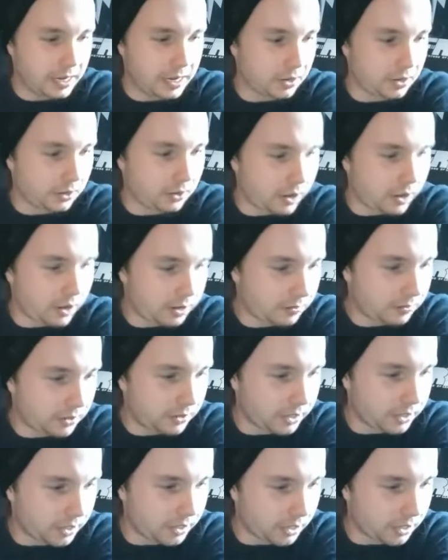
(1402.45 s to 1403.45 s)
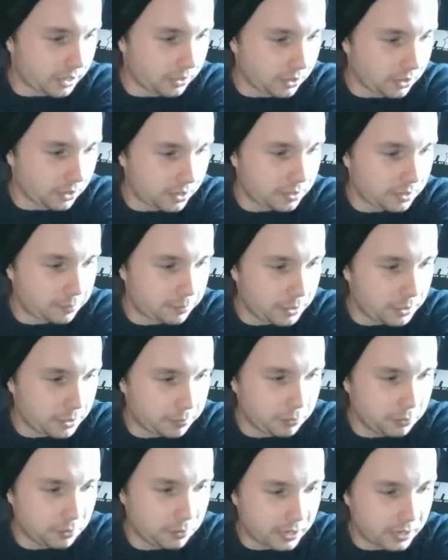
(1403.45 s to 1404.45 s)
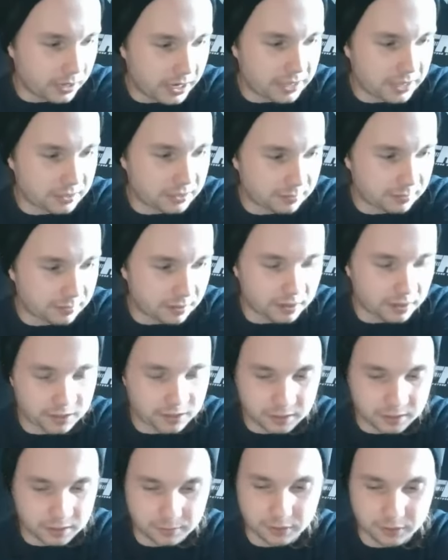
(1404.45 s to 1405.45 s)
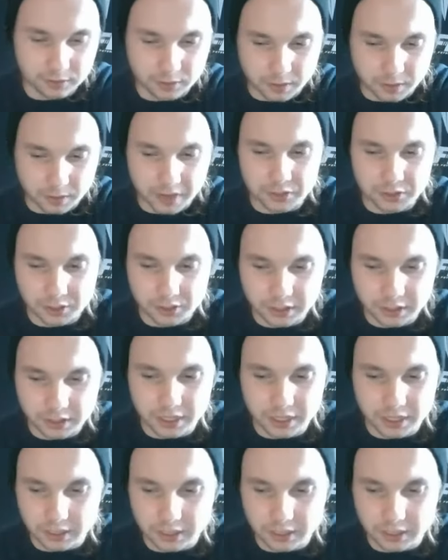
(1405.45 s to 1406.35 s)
and a lot of the people who I ask a very similar question,